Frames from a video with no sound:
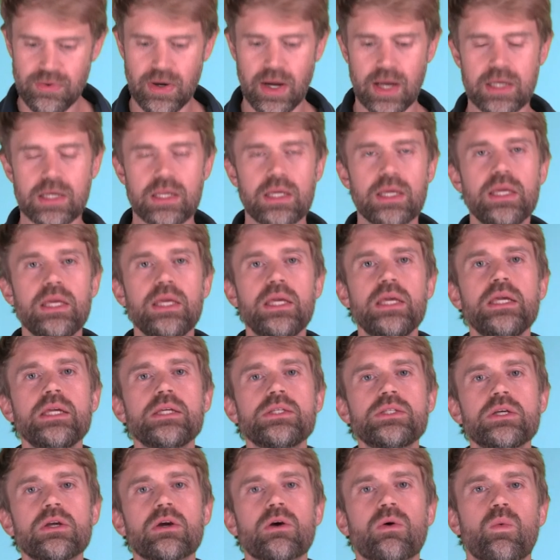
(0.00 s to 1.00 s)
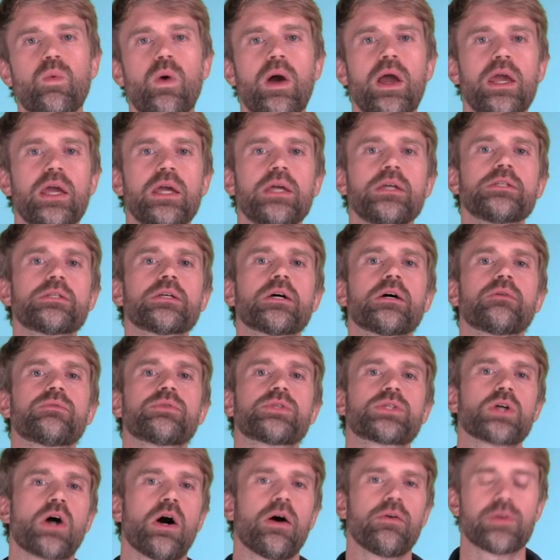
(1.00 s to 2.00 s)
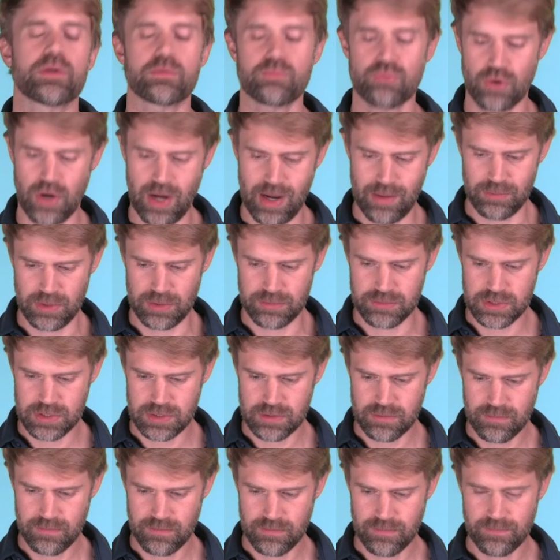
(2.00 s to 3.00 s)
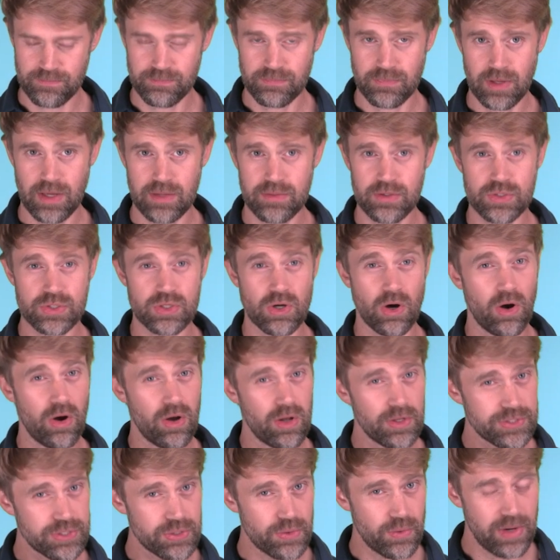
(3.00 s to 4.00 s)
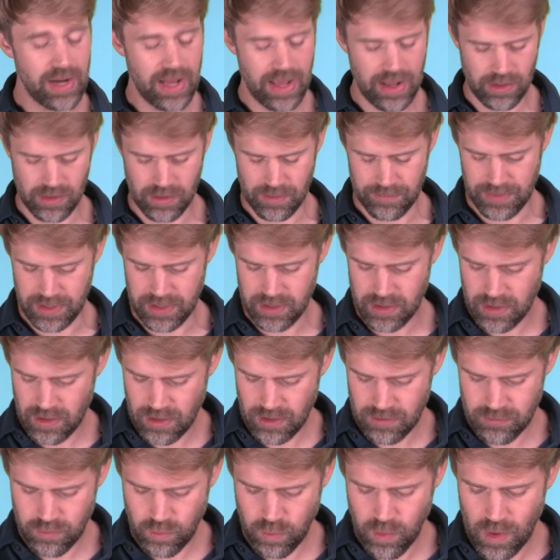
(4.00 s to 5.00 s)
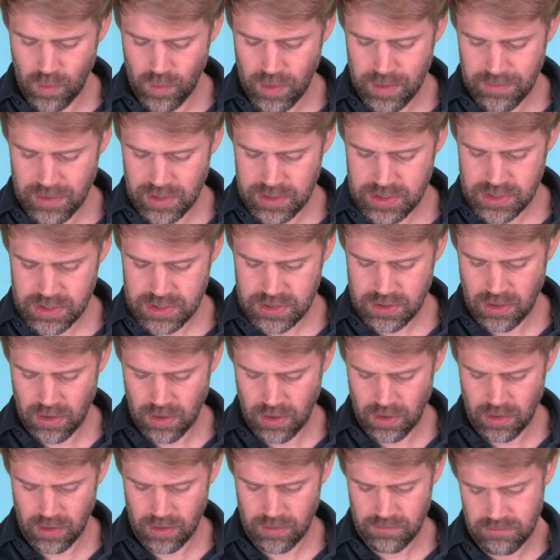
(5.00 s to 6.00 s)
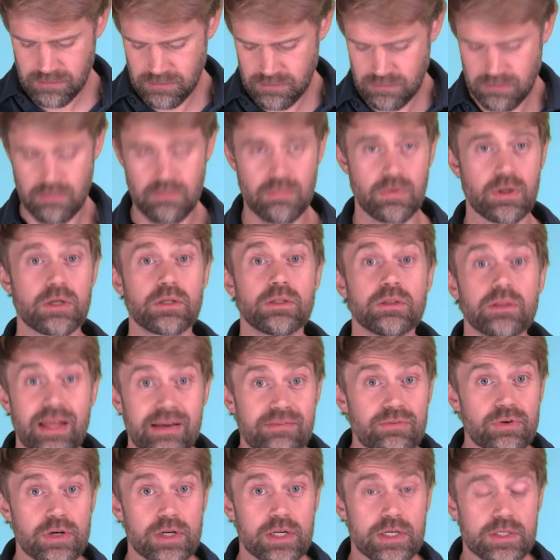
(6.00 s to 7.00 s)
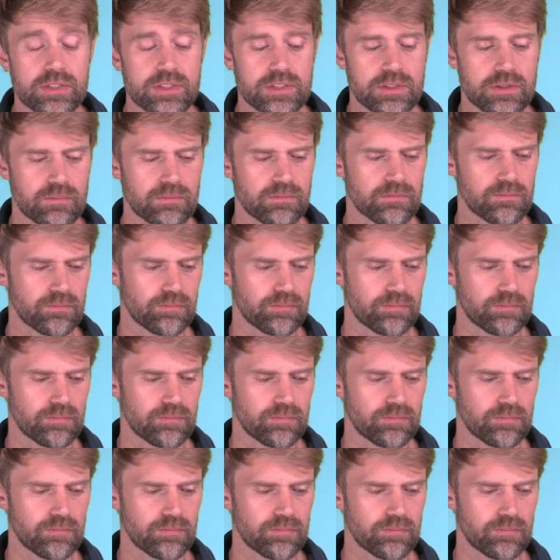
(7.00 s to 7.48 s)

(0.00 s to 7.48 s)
find easier ways of solving problems. And there's also an element of what we might just call cleverness.